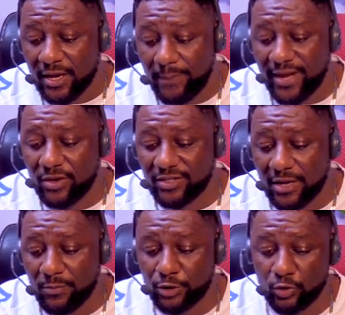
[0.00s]
depending on
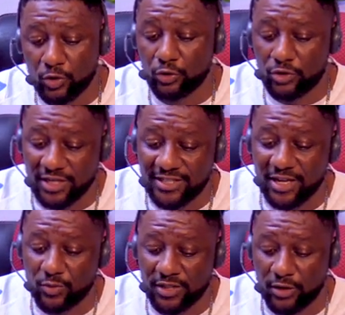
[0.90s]
how much you want to
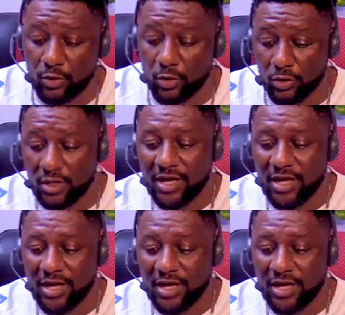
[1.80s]
transact with and all.